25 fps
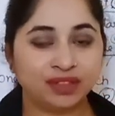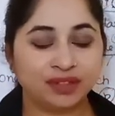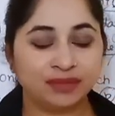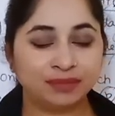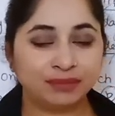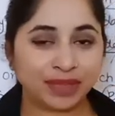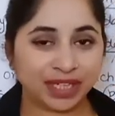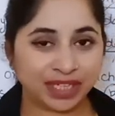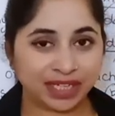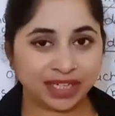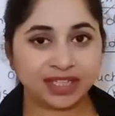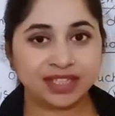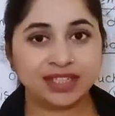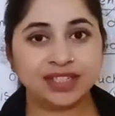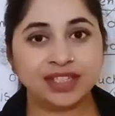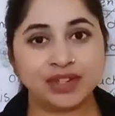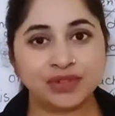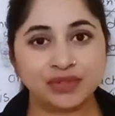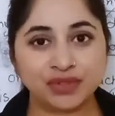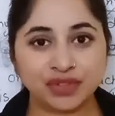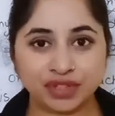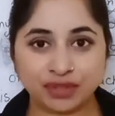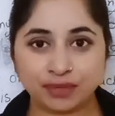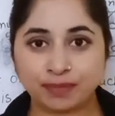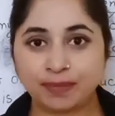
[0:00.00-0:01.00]
but is
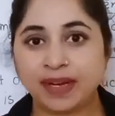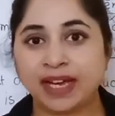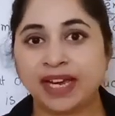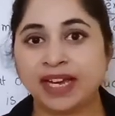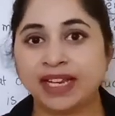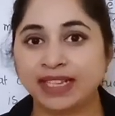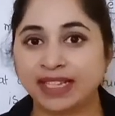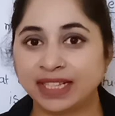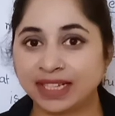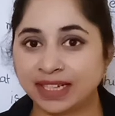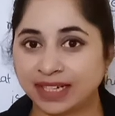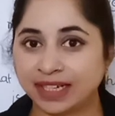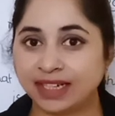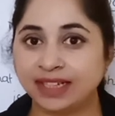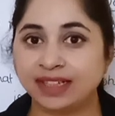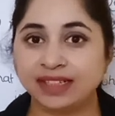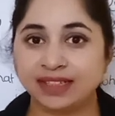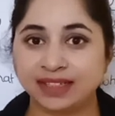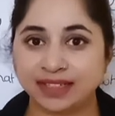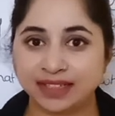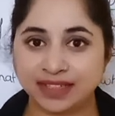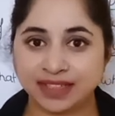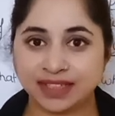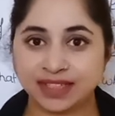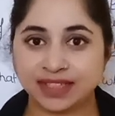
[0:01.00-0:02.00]
used by the
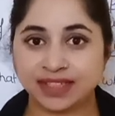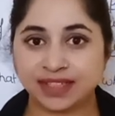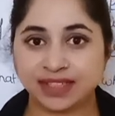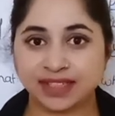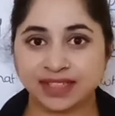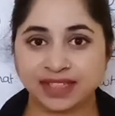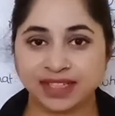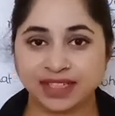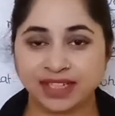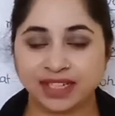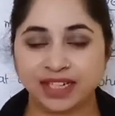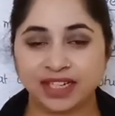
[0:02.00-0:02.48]
others.